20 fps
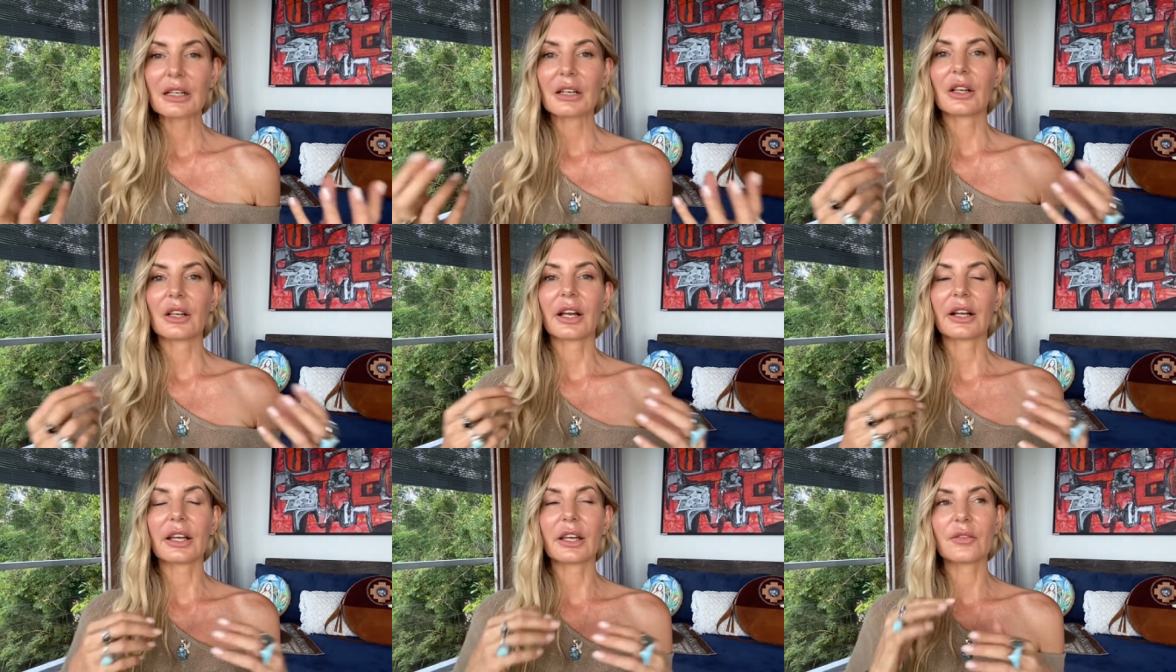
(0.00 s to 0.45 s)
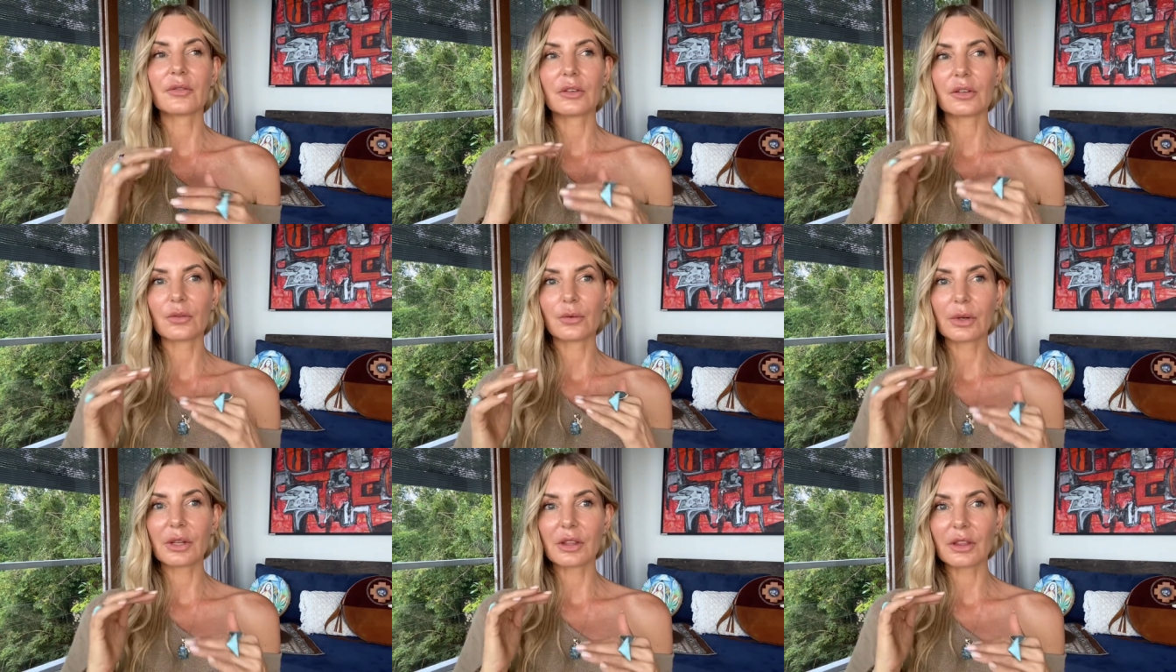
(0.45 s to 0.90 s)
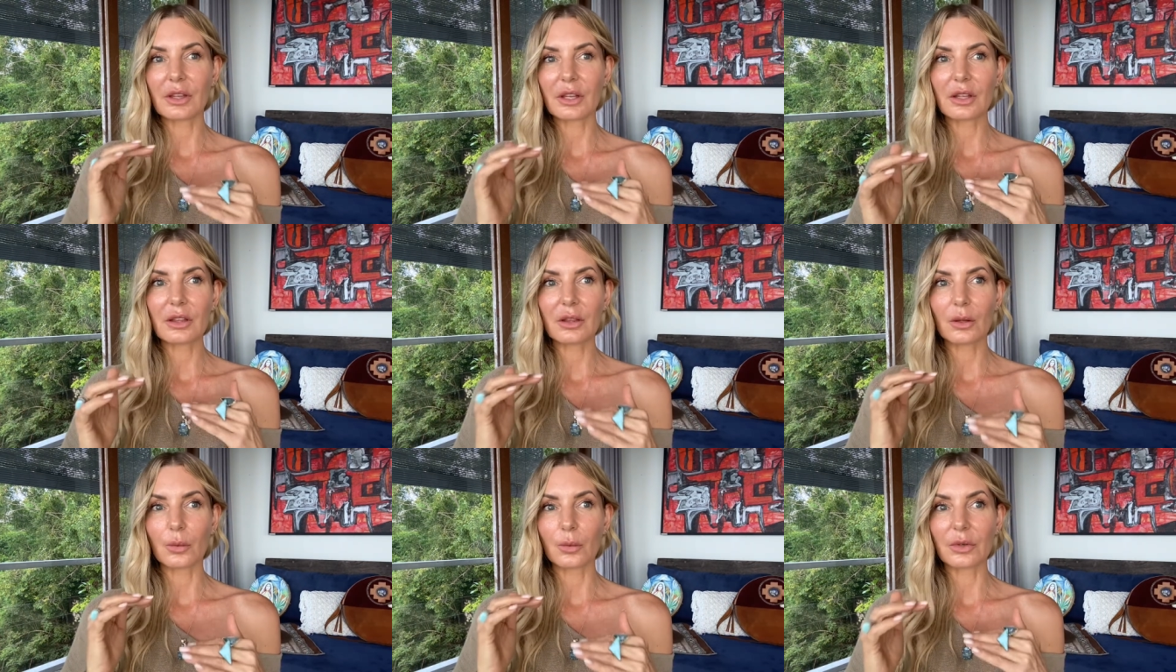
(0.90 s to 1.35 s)
Like even if we
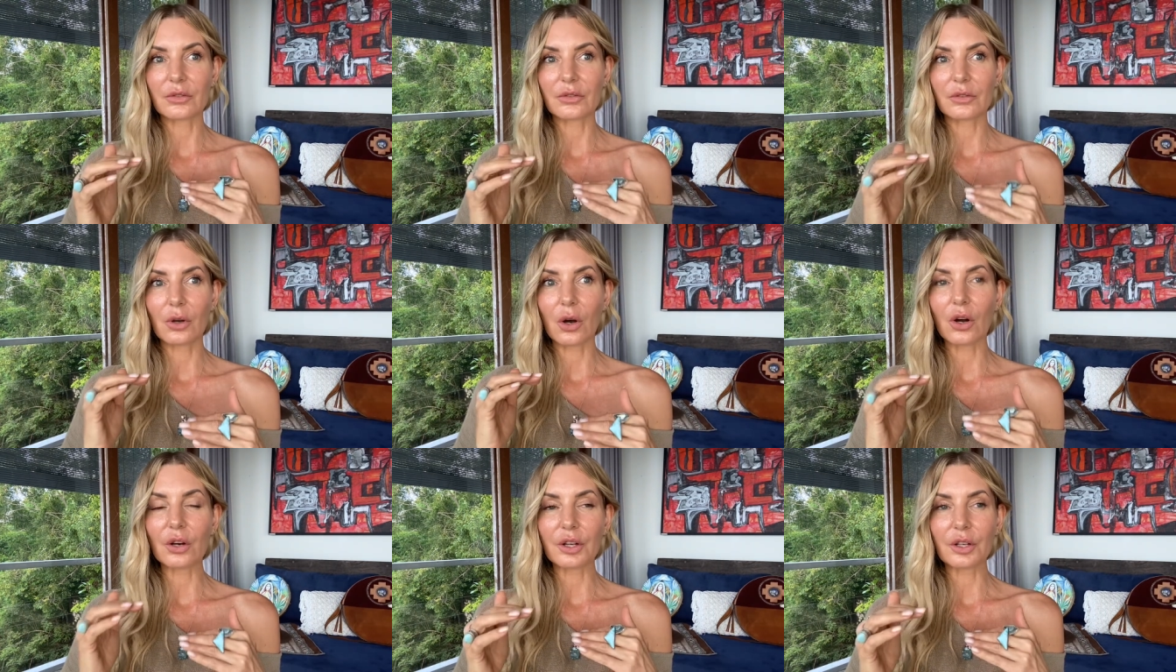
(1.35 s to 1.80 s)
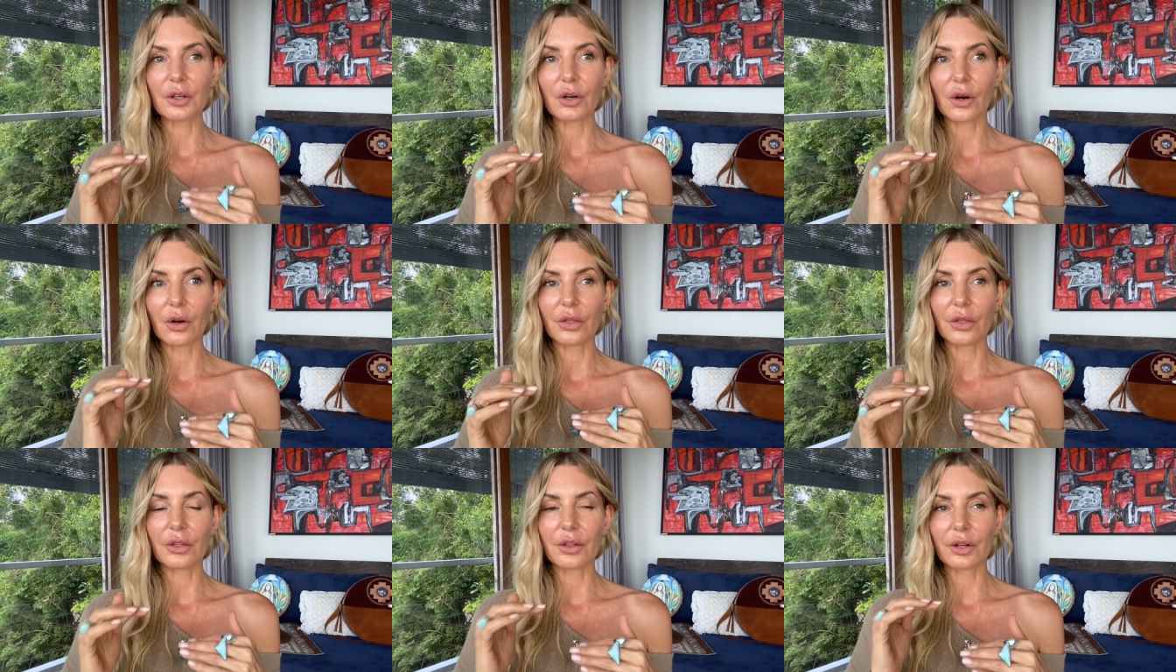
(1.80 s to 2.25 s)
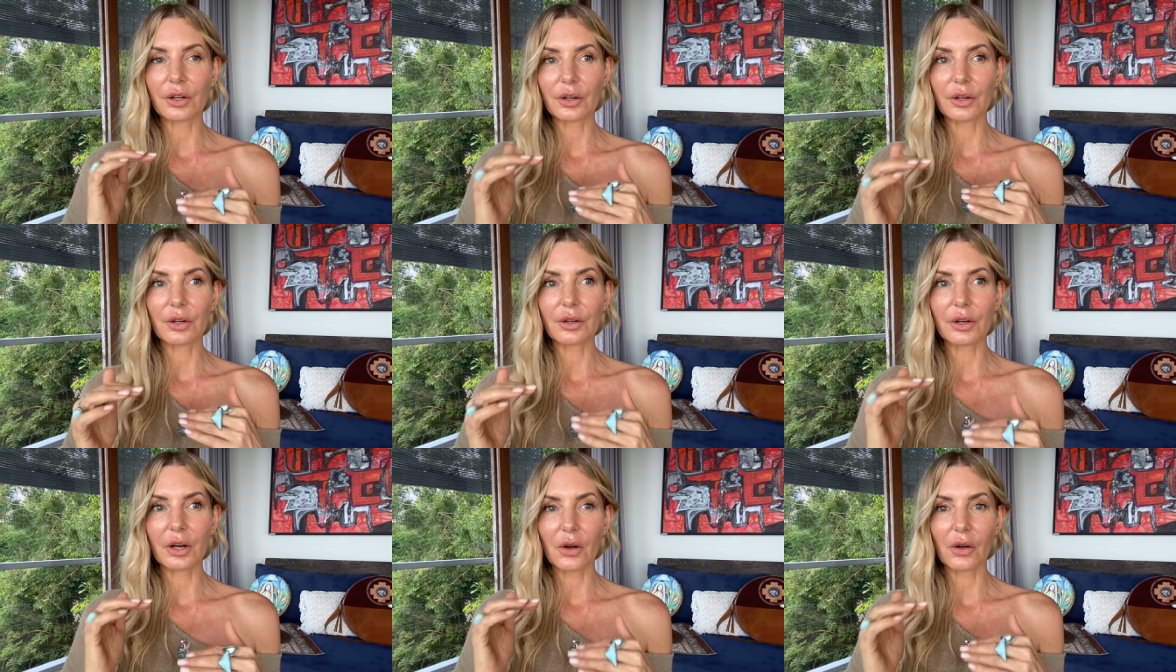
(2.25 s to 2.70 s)
think that we've got it on
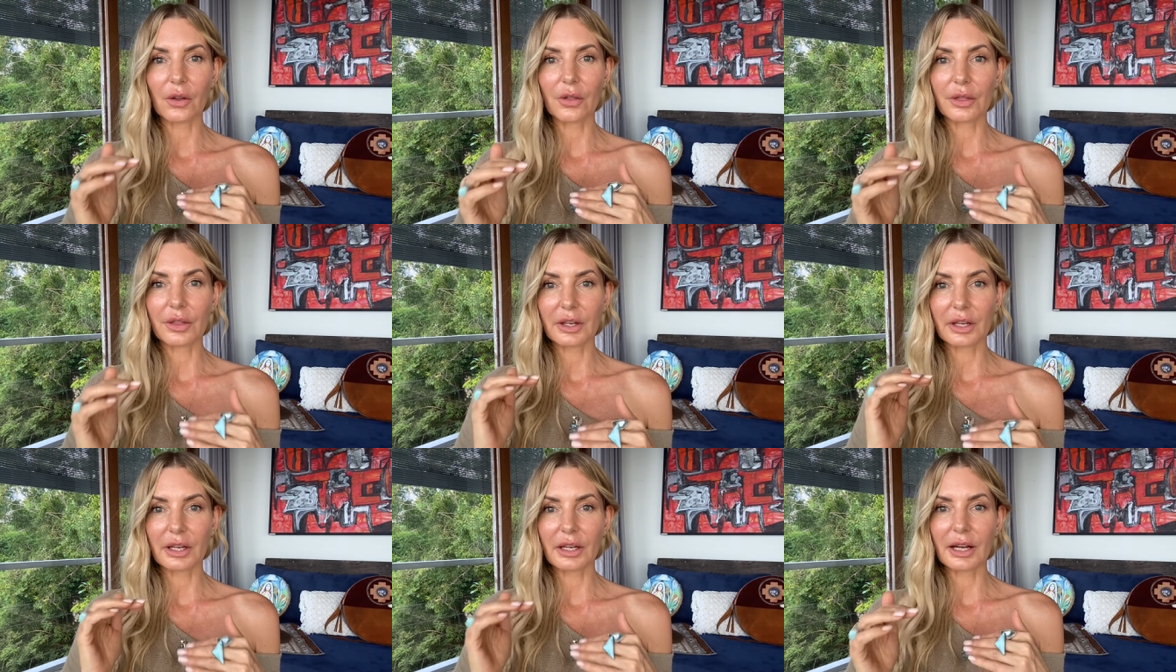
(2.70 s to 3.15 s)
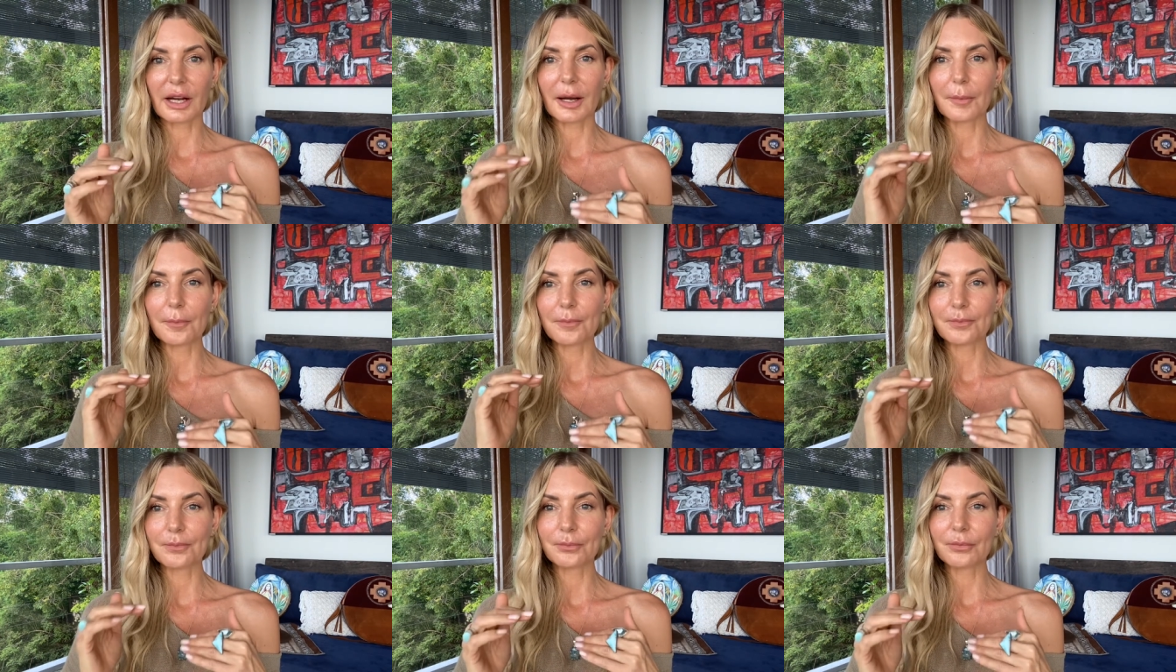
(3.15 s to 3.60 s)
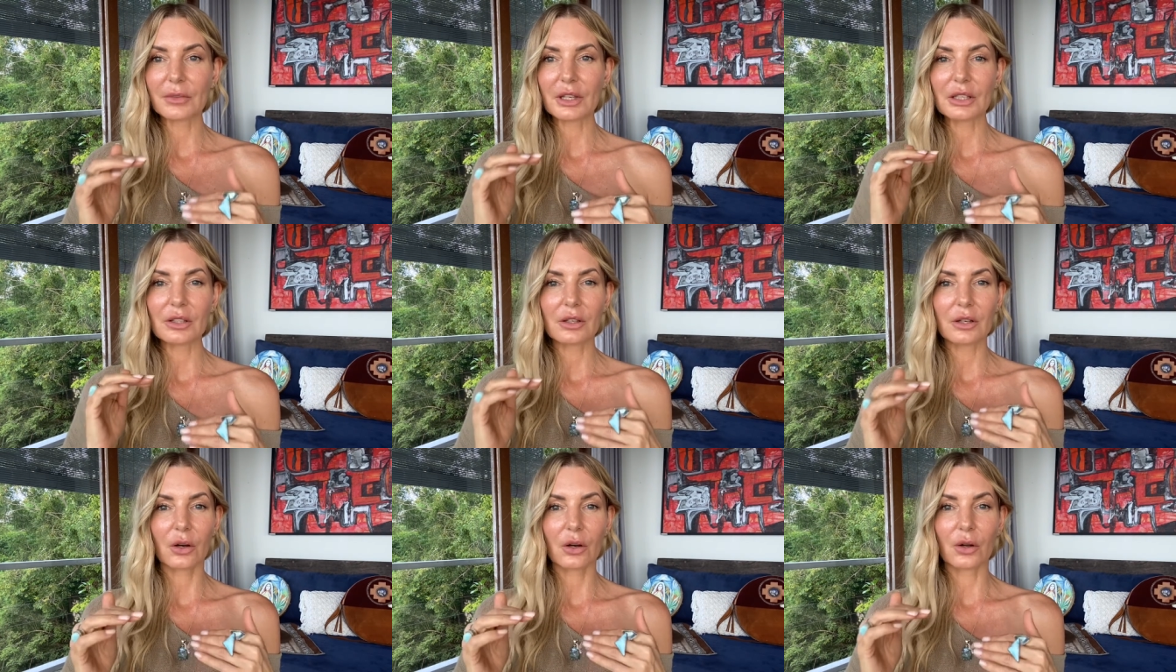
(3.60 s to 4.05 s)
the on the um,
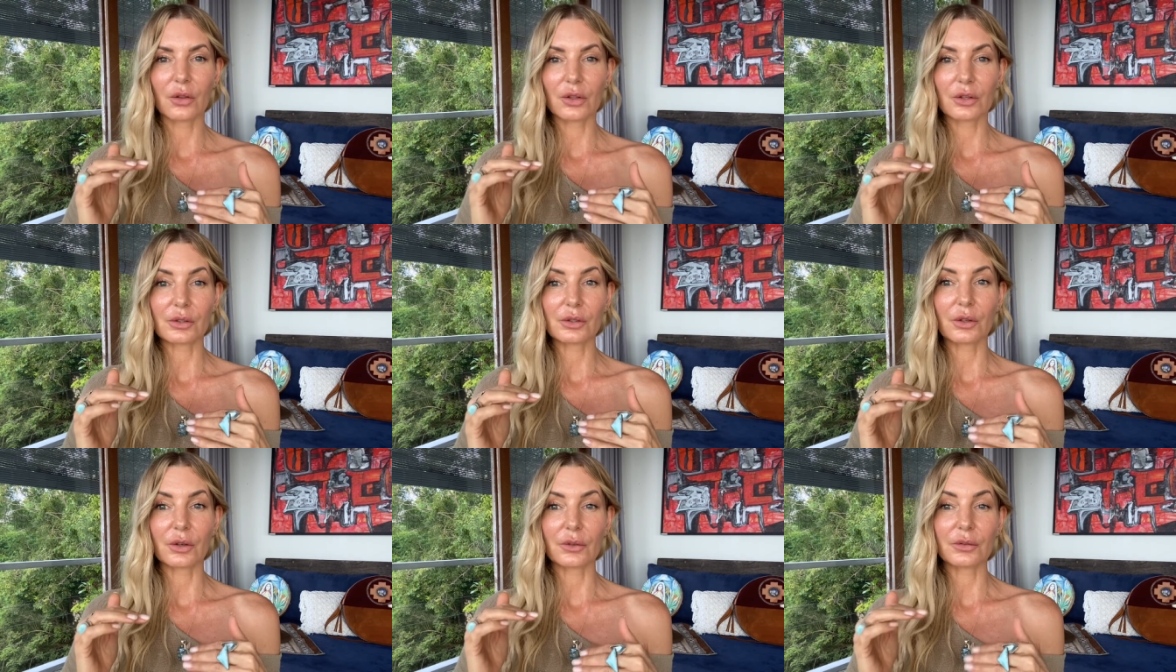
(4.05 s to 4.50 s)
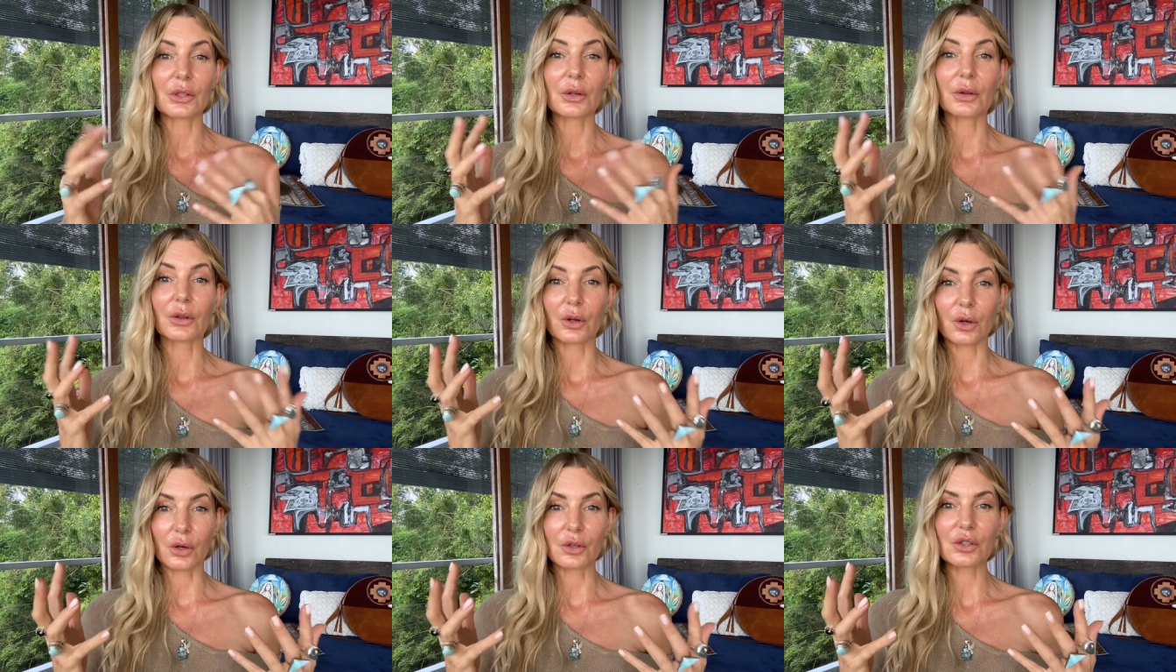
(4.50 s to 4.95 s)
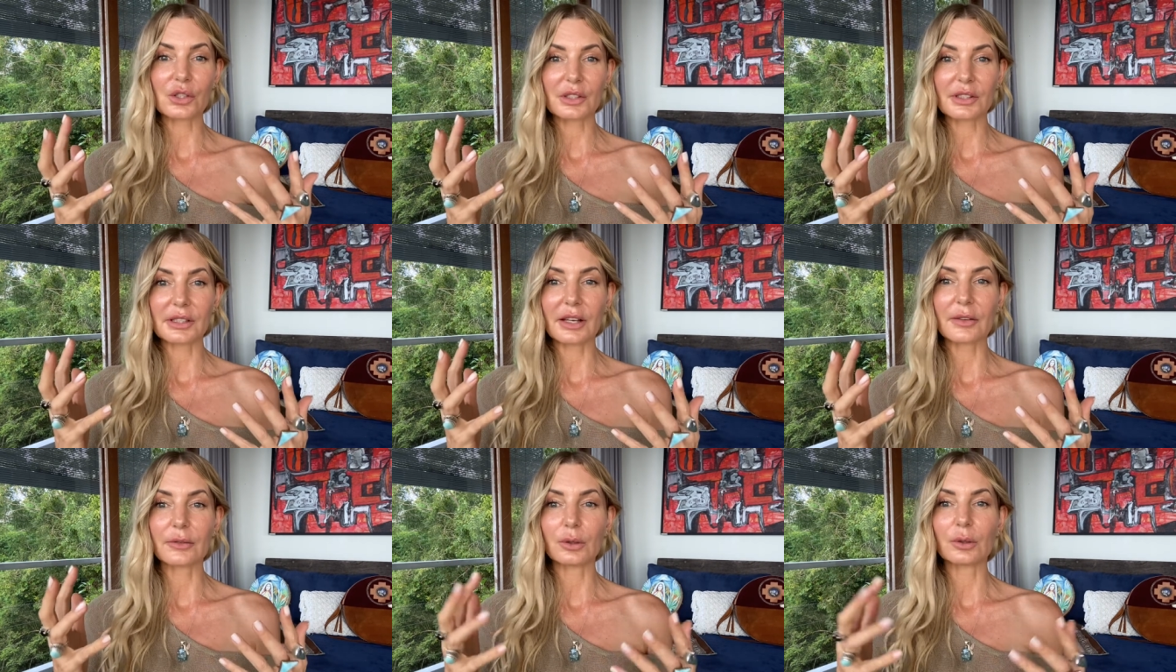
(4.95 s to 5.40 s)
on the surface on the conscious
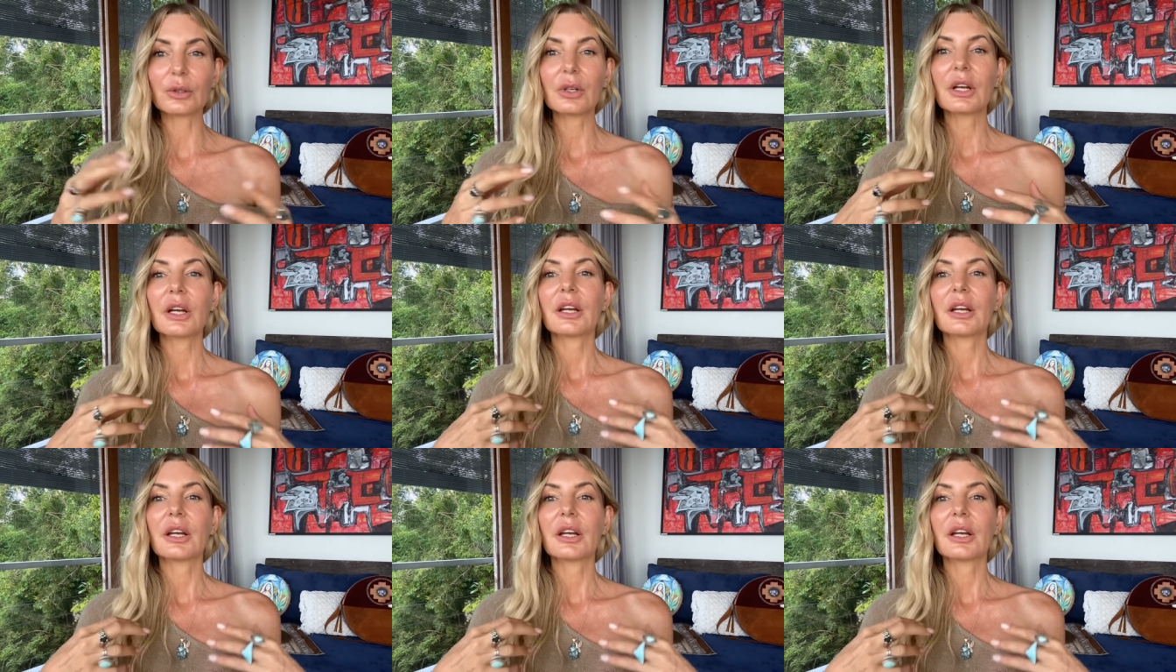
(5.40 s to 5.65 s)
level,